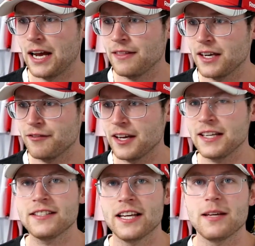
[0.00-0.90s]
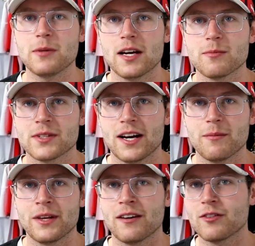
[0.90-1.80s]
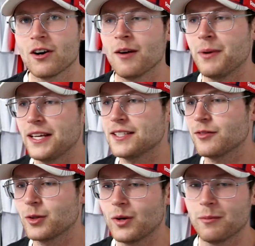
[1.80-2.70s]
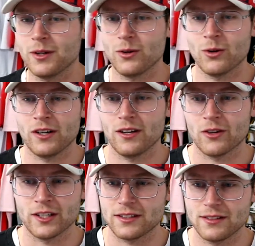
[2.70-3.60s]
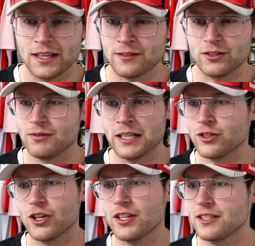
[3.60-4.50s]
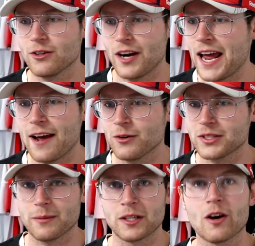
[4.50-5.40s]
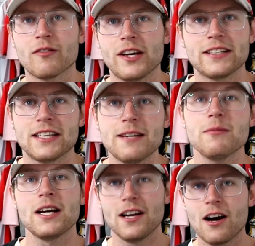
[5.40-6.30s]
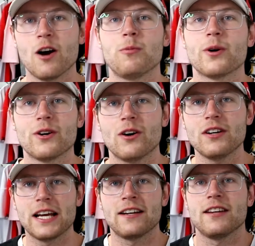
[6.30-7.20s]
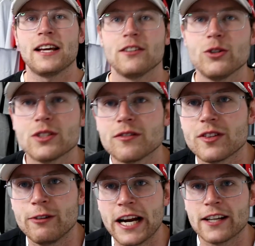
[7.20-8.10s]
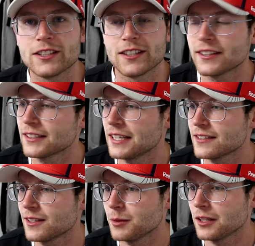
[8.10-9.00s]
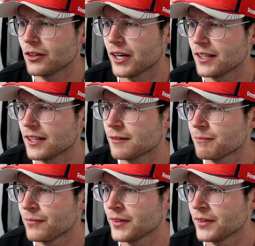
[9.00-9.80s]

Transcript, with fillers: And then if any team comes up that I've got a piece of equipment or a, or a, a, a jersey or a hat or something of that team, I'll put it on and, and use it for the reaction. I think that's going to be a good idea.